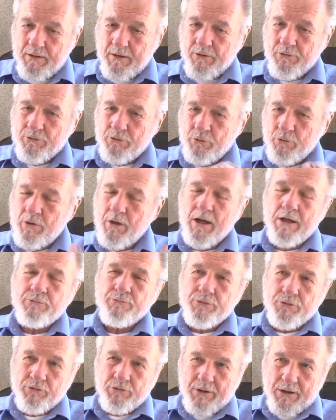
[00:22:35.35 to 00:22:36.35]
through
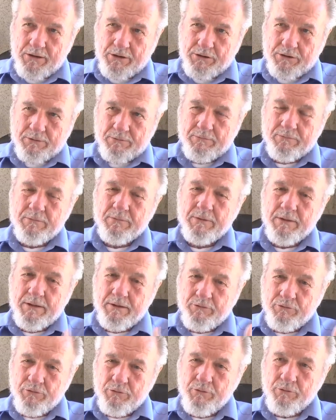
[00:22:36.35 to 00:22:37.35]
confiscation
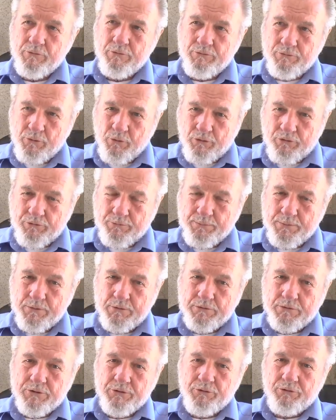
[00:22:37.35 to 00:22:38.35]
and through forced
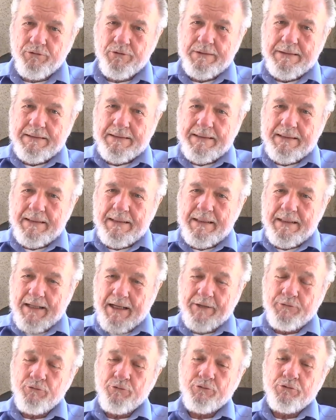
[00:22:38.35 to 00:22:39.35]
purchase
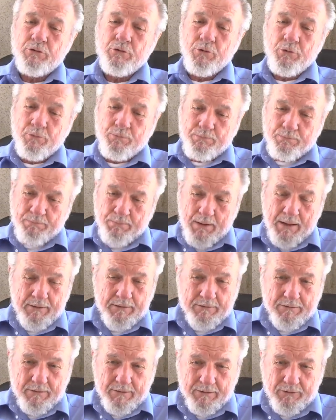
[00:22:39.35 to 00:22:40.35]
and through
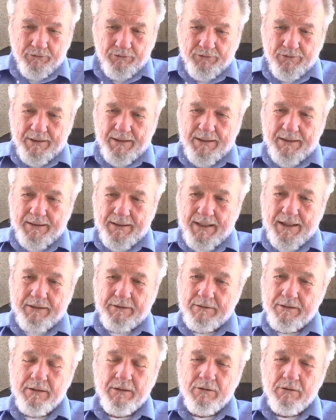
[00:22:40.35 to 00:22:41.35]
politics
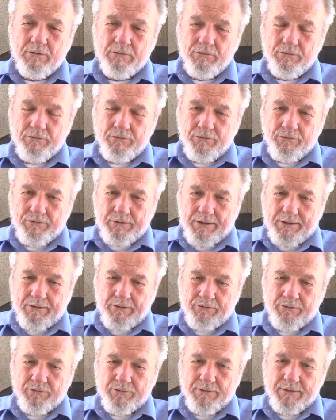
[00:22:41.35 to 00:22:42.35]
and legal
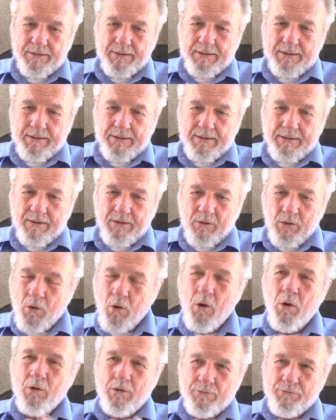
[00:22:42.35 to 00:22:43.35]
status,
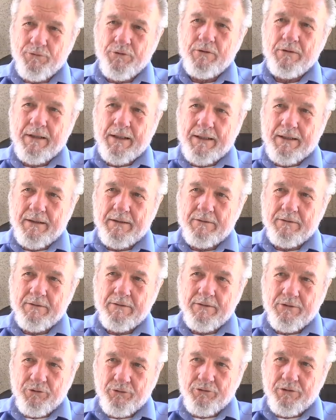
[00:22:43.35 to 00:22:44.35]
all of the land,
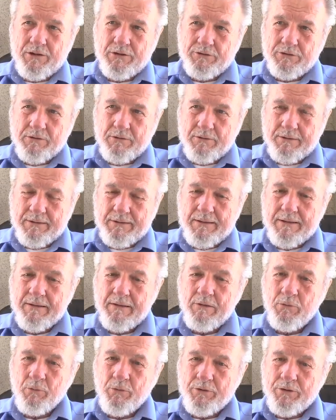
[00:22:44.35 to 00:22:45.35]
essentially,
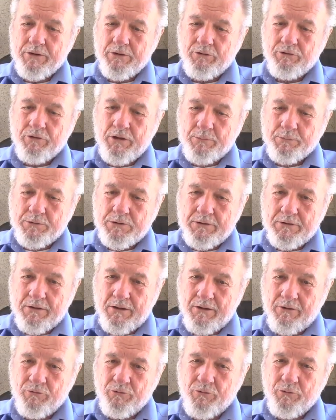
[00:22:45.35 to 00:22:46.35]
with the exception
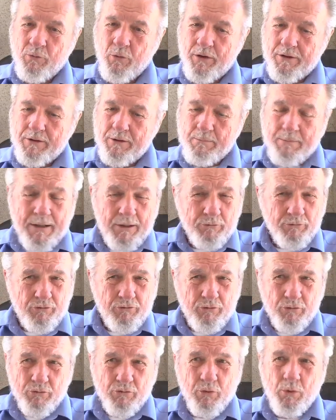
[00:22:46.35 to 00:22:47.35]
of what amounts
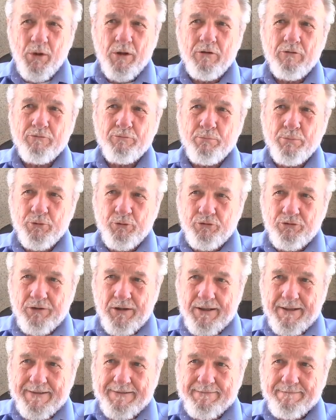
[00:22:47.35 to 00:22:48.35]
to
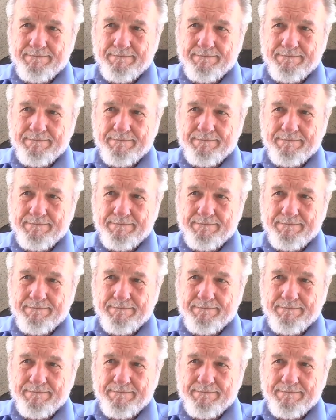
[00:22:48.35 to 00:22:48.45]
12%,